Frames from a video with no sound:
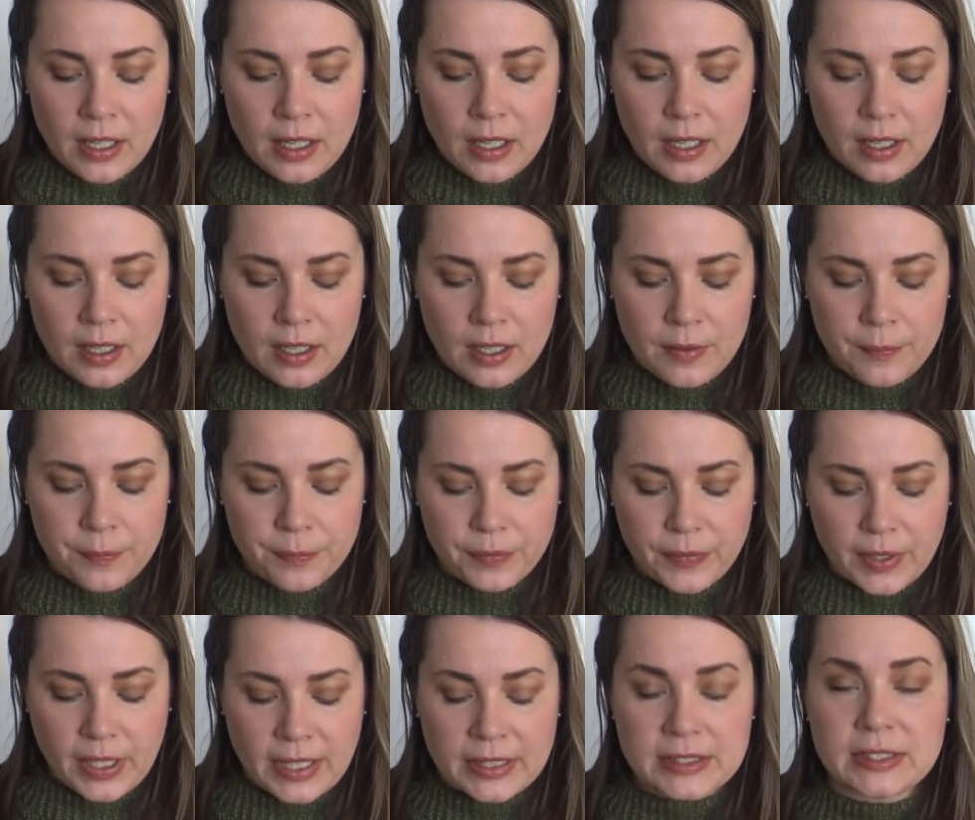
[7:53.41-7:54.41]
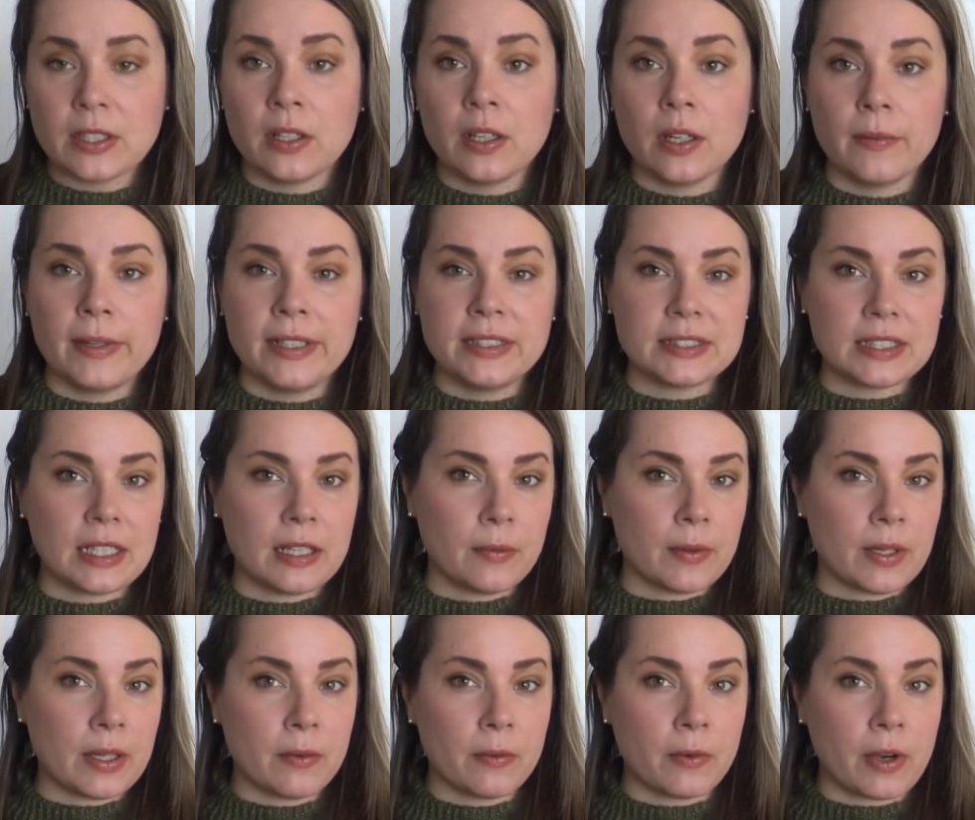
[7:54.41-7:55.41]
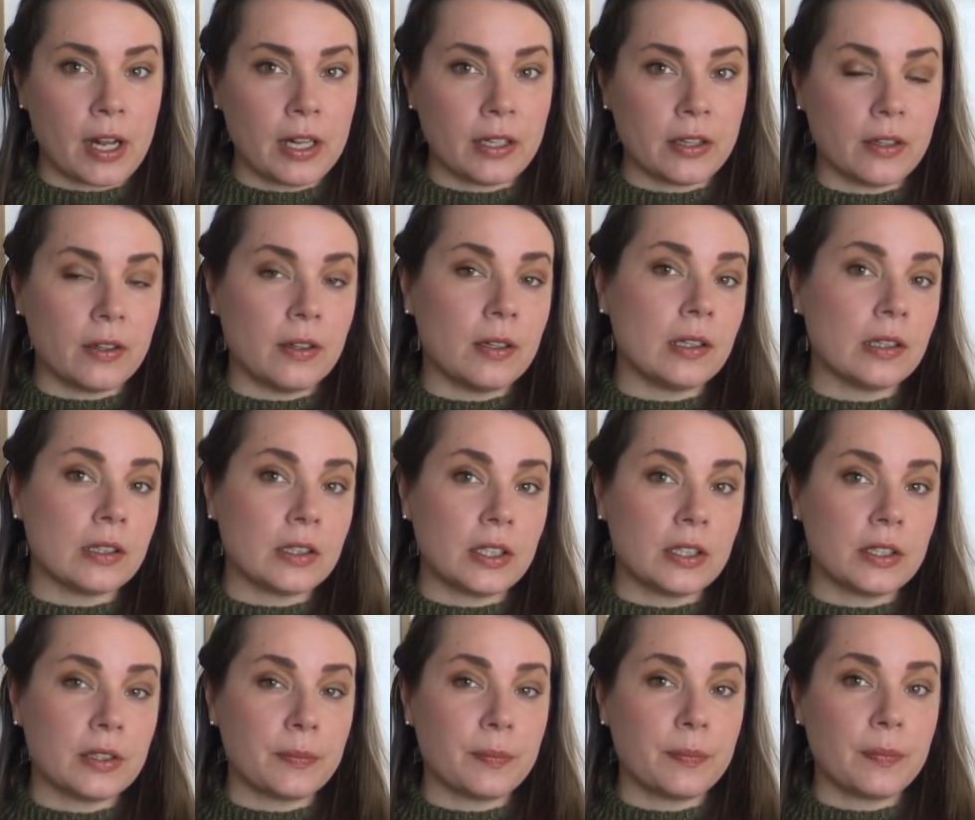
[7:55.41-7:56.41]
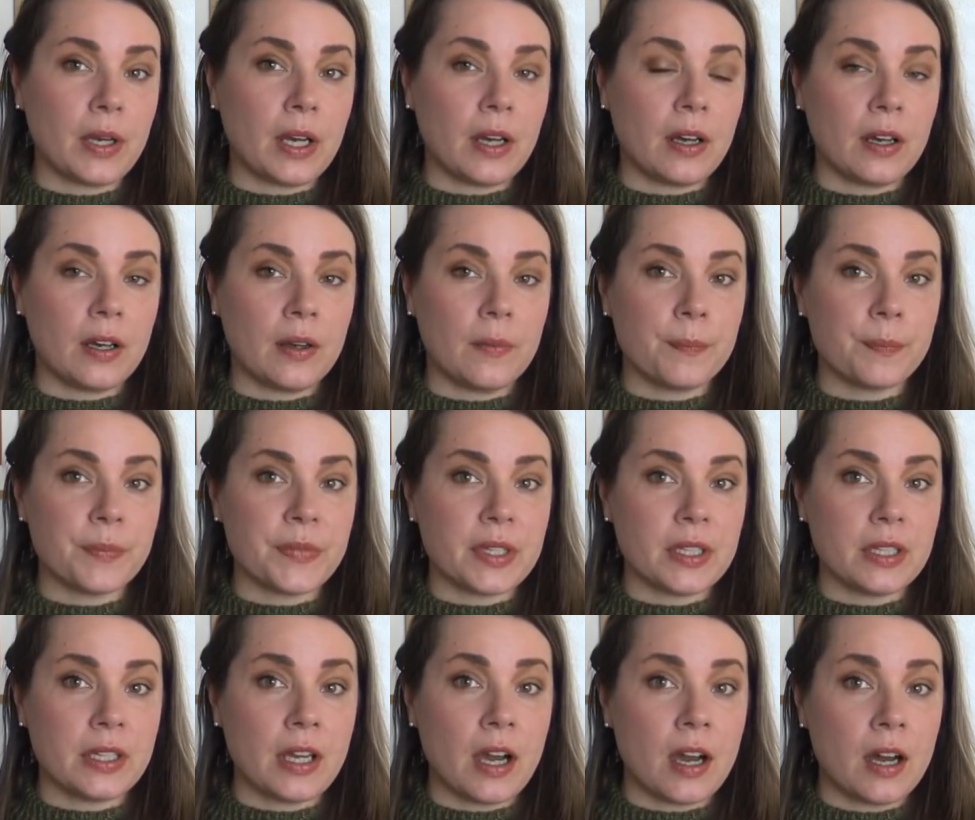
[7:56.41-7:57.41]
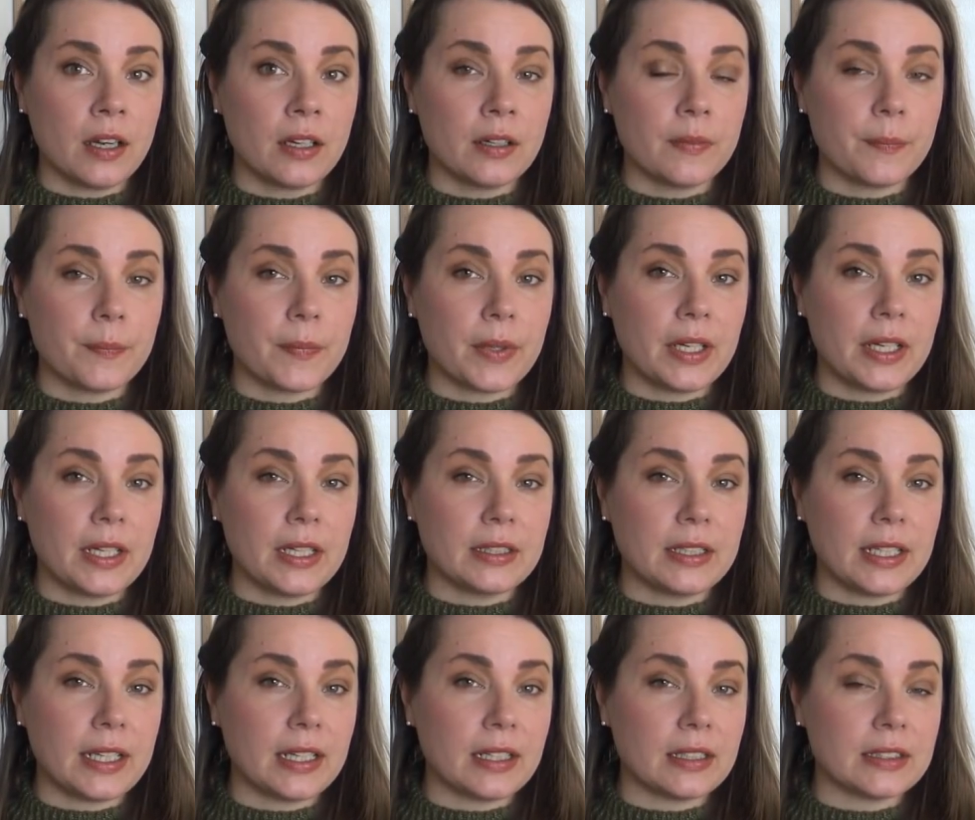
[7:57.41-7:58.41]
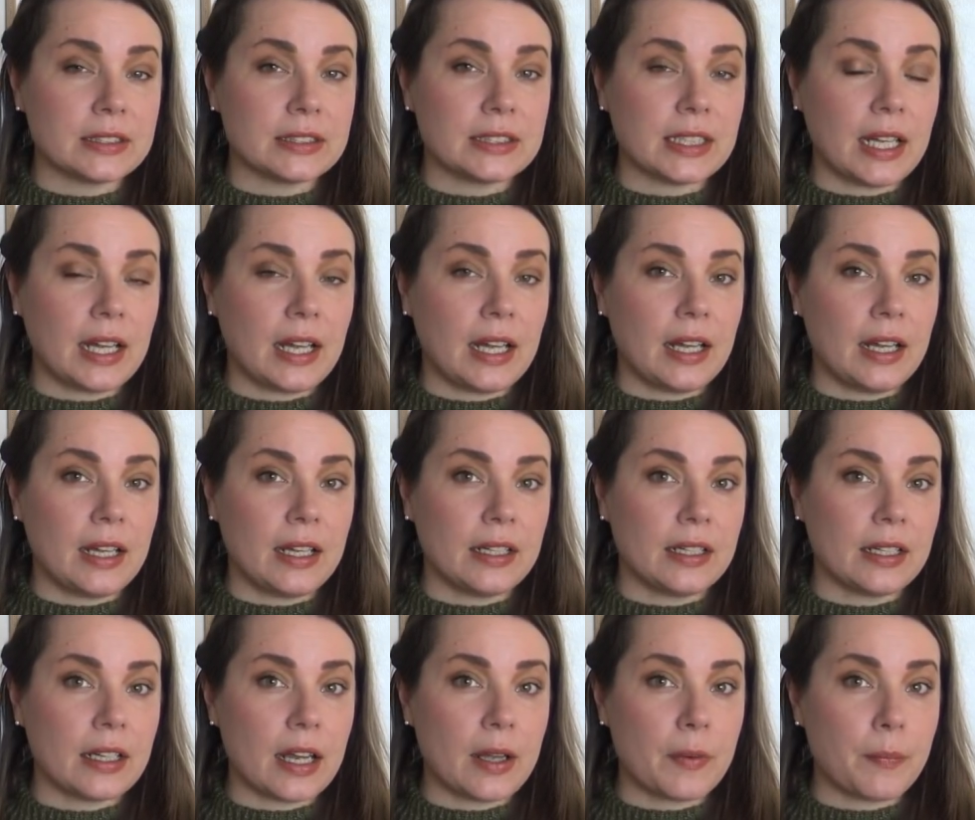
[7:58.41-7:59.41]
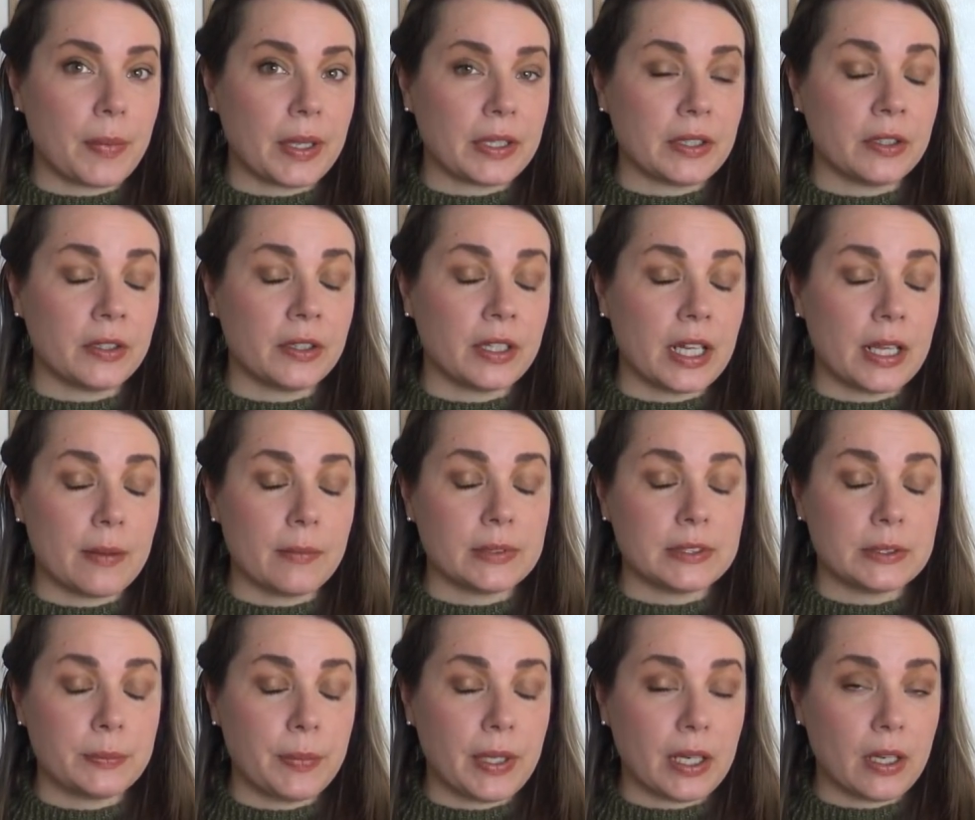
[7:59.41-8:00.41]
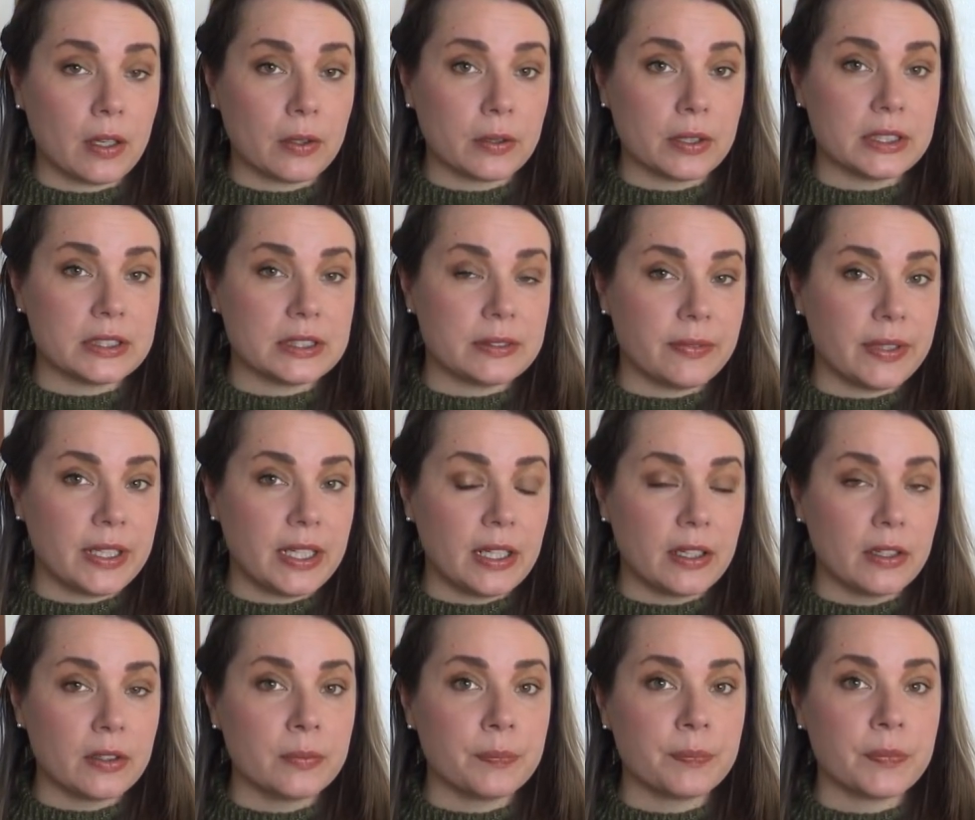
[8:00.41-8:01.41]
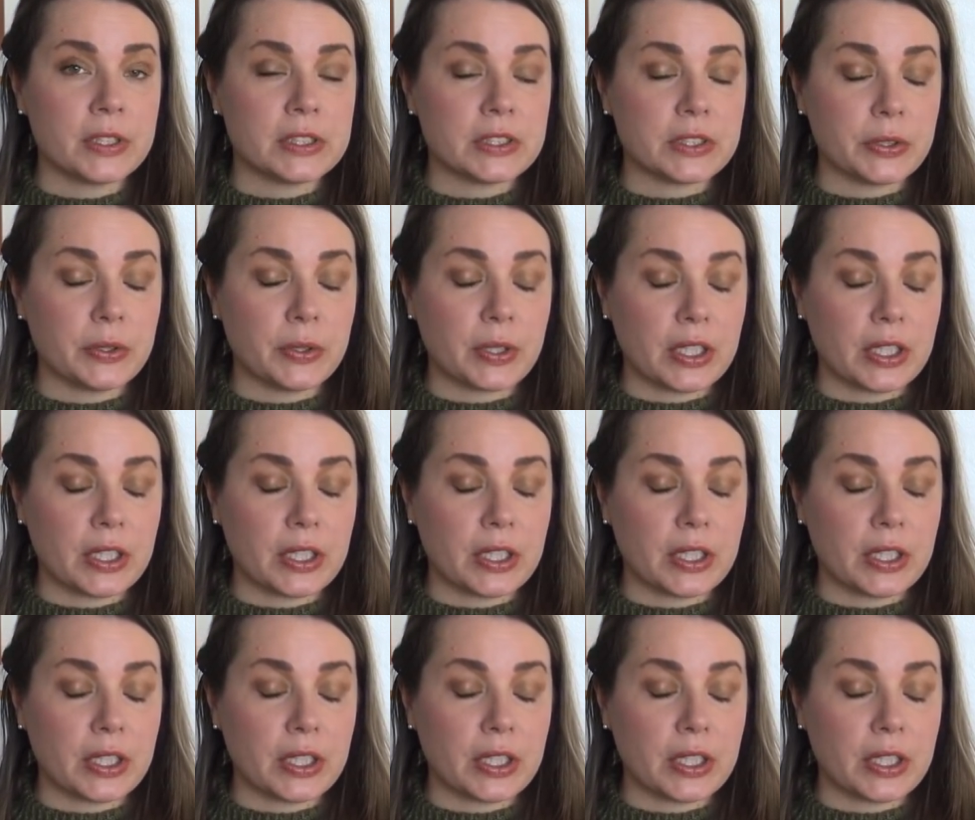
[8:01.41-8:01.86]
As always, I will write all the yarn details and pattern names below this video, so you